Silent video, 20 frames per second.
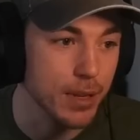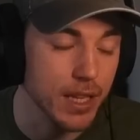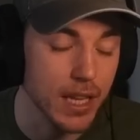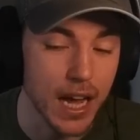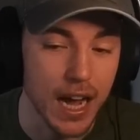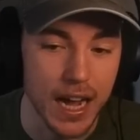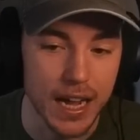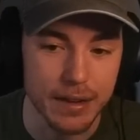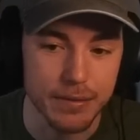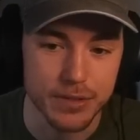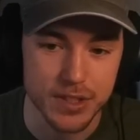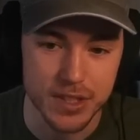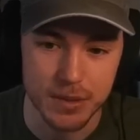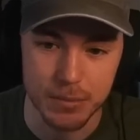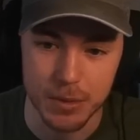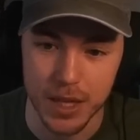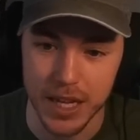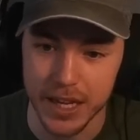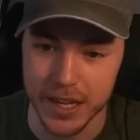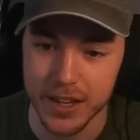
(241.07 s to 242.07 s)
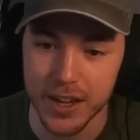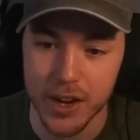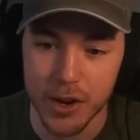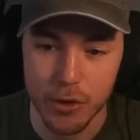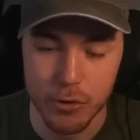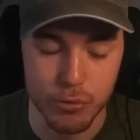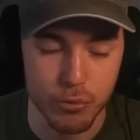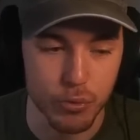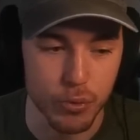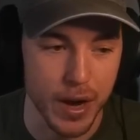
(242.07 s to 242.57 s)
alive some like
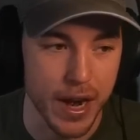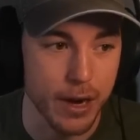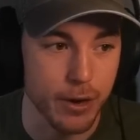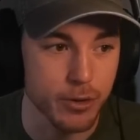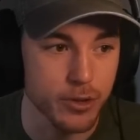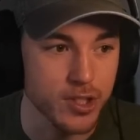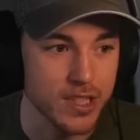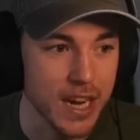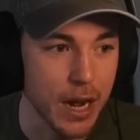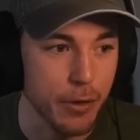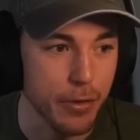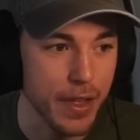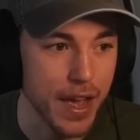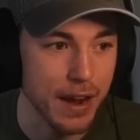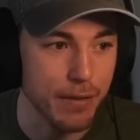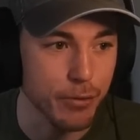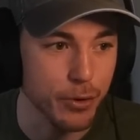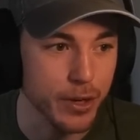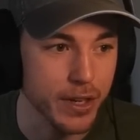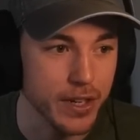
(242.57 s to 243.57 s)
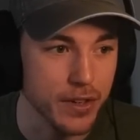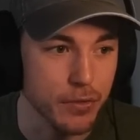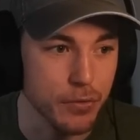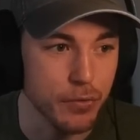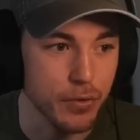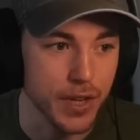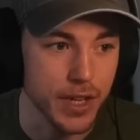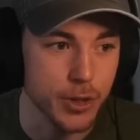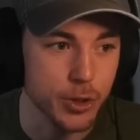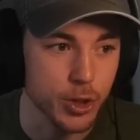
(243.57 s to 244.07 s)
rare South African
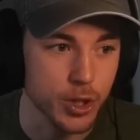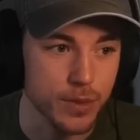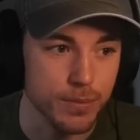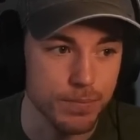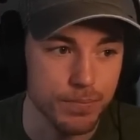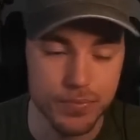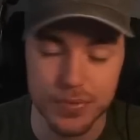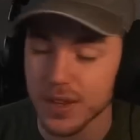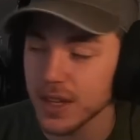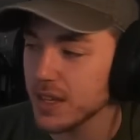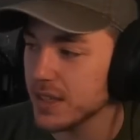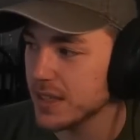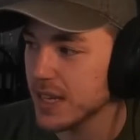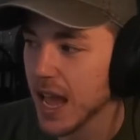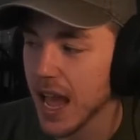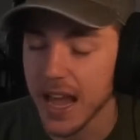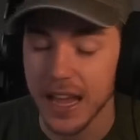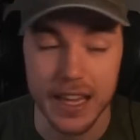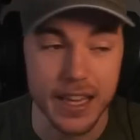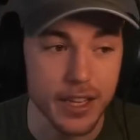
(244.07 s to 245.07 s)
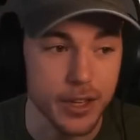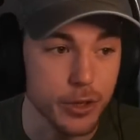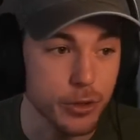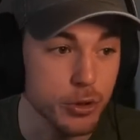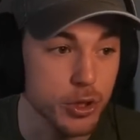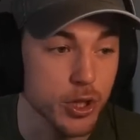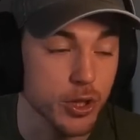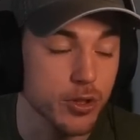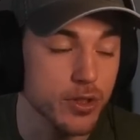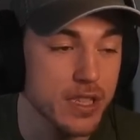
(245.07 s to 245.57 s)
fish in a tank in New
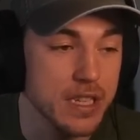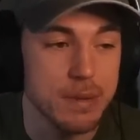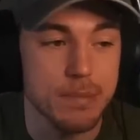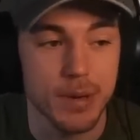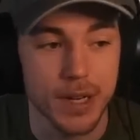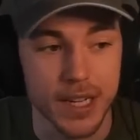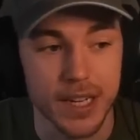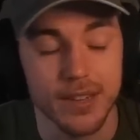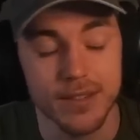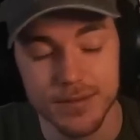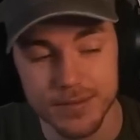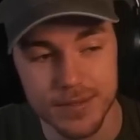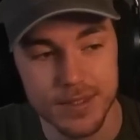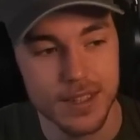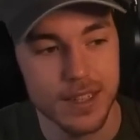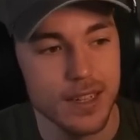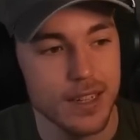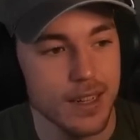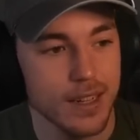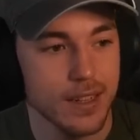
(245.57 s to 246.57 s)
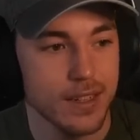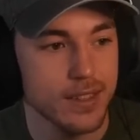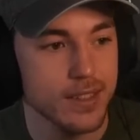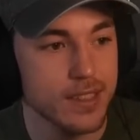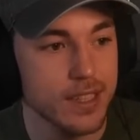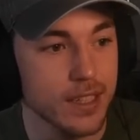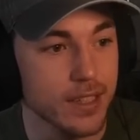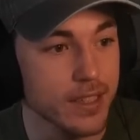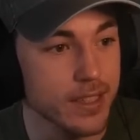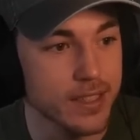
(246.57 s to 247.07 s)
Jersey, but
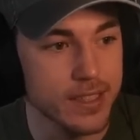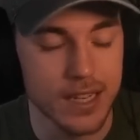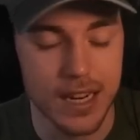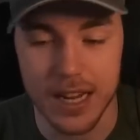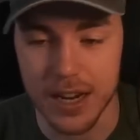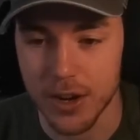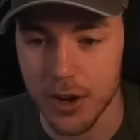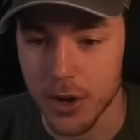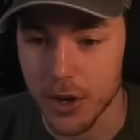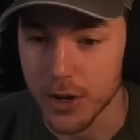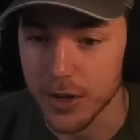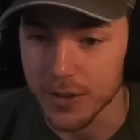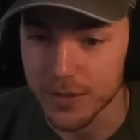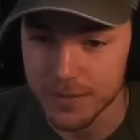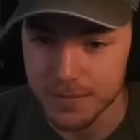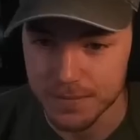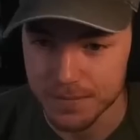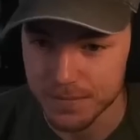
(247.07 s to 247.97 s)
still, it's not hard.